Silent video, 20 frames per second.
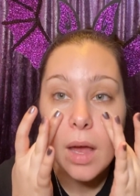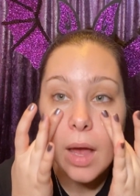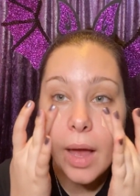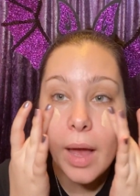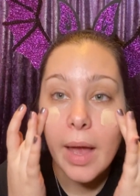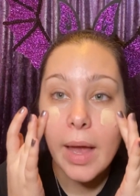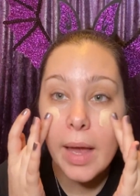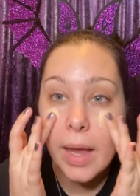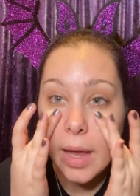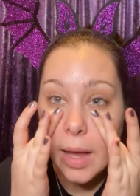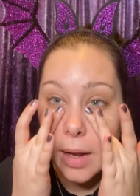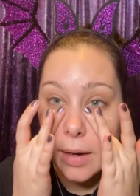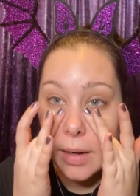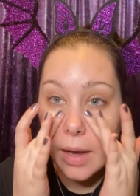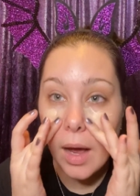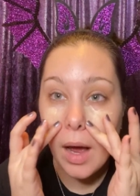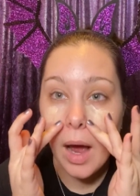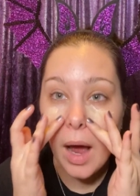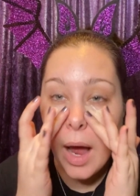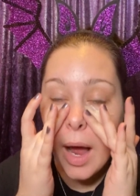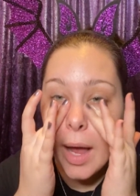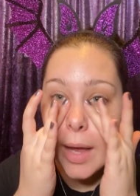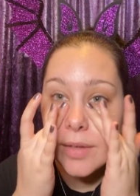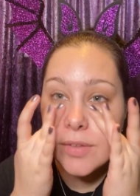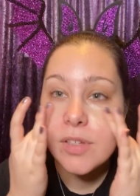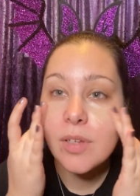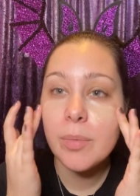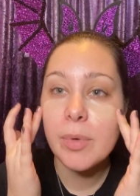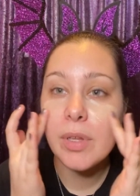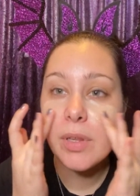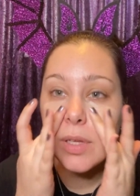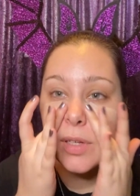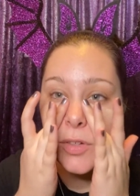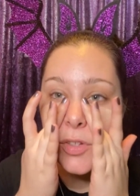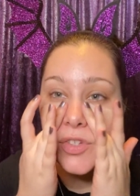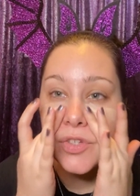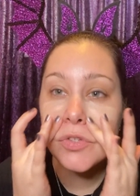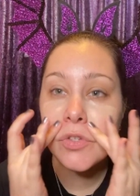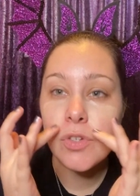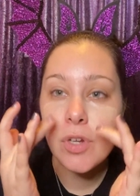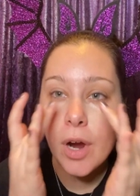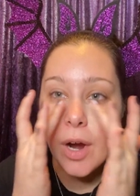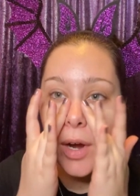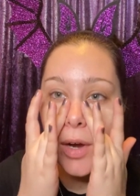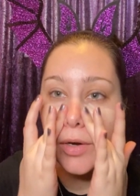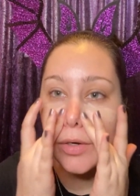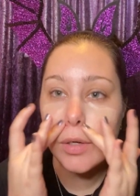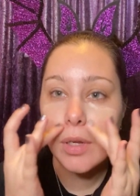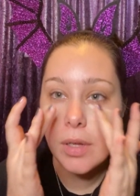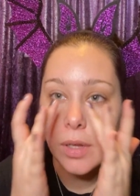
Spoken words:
And I typically just start